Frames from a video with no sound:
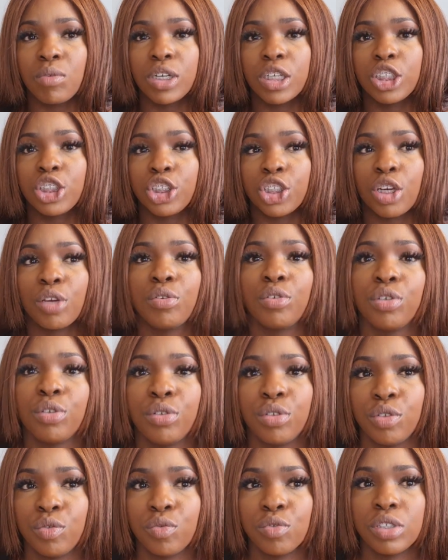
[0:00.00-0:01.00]
when I show you,
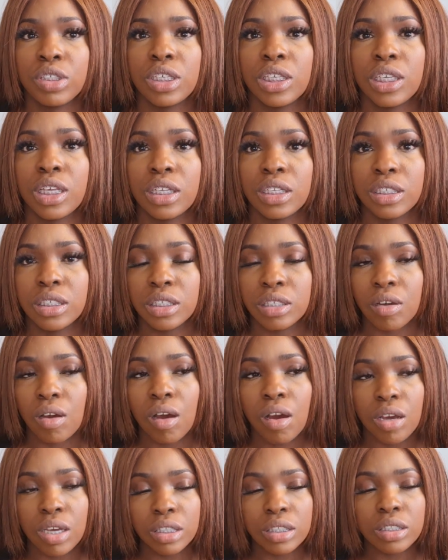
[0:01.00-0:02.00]
you will see that the
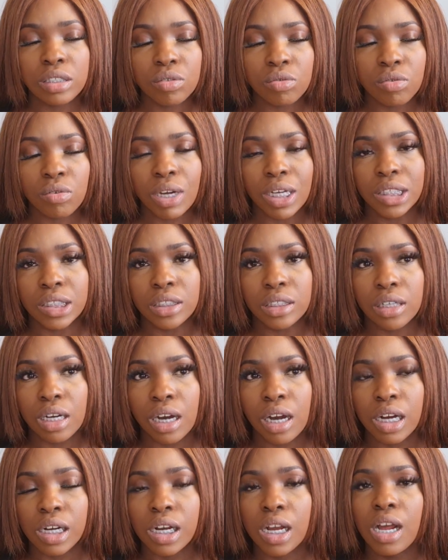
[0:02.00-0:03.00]
scar is still quite
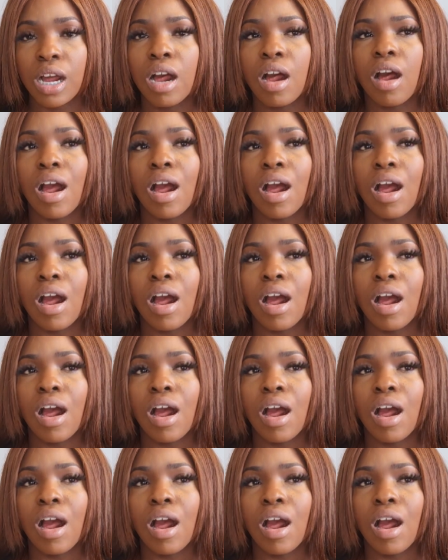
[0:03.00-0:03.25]
dark.